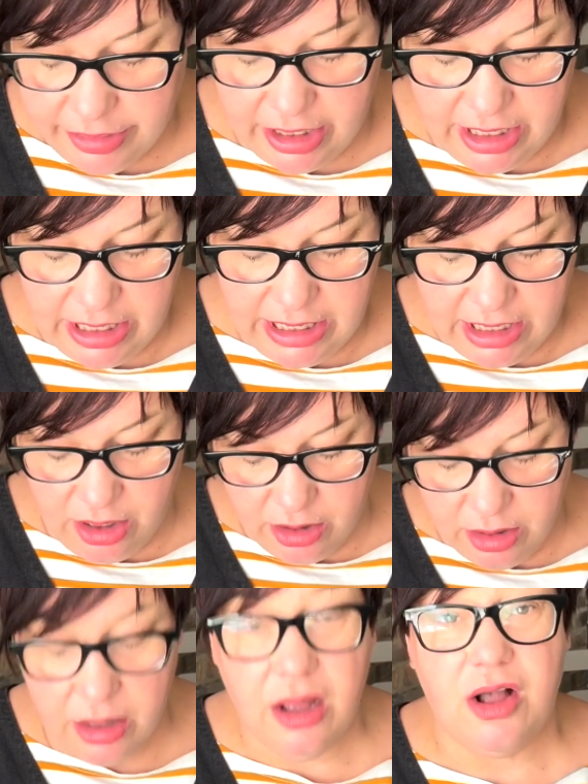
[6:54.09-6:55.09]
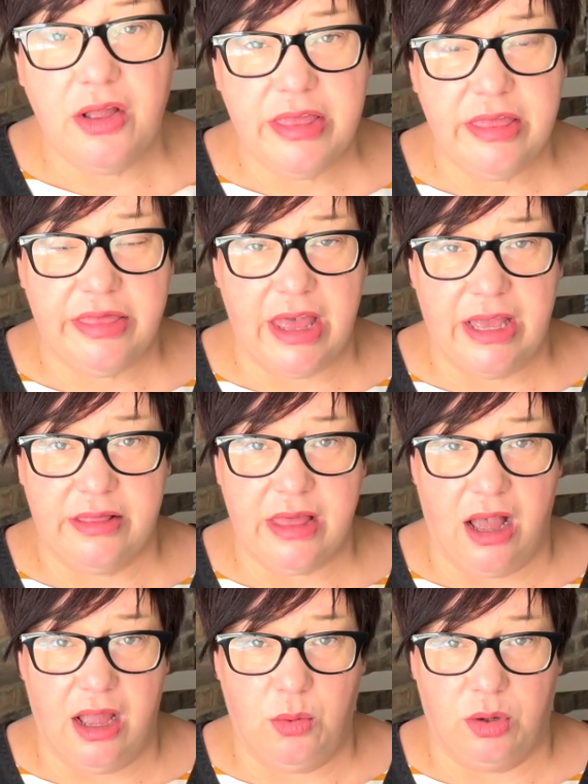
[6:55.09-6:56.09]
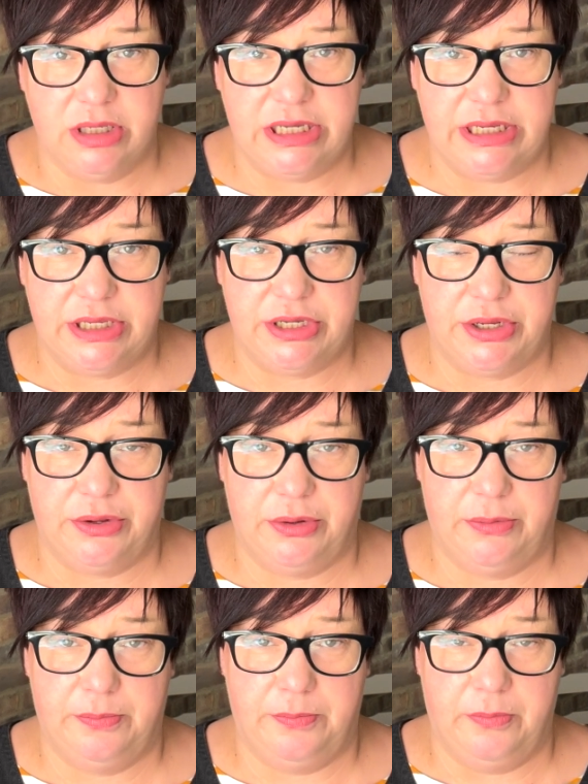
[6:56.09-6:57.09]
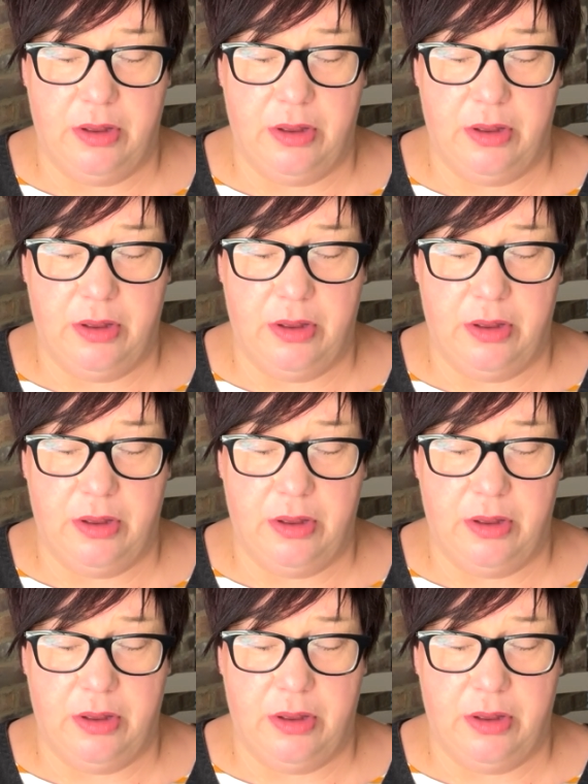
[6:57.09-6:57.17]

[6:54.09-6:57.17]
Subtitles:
The other thing that I wanted to